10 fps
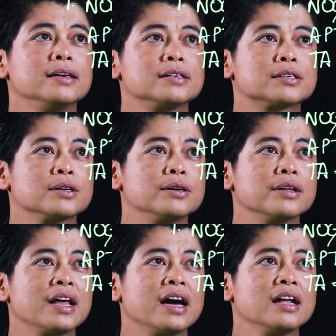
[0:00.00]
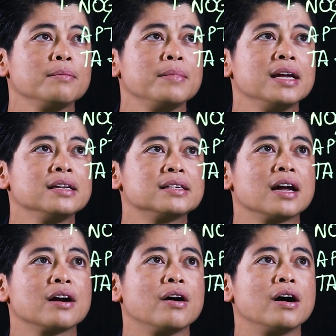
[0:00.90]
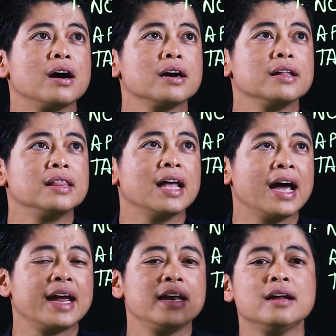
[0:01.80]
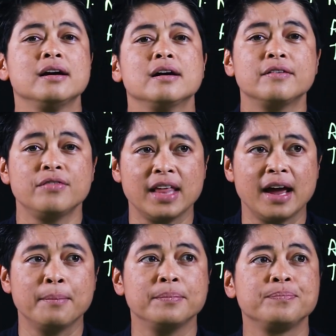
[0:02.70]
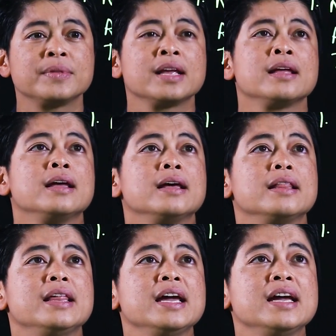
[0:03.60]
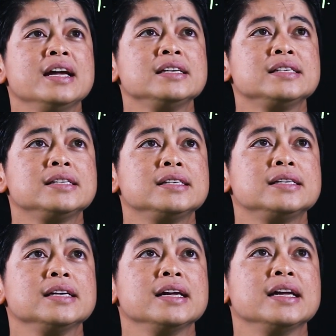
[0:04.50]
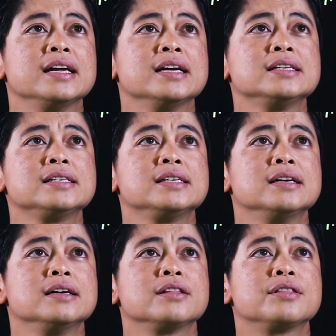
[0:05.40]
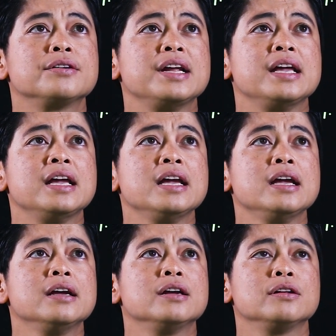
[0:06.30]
So that means there are 9 of them. This is $3.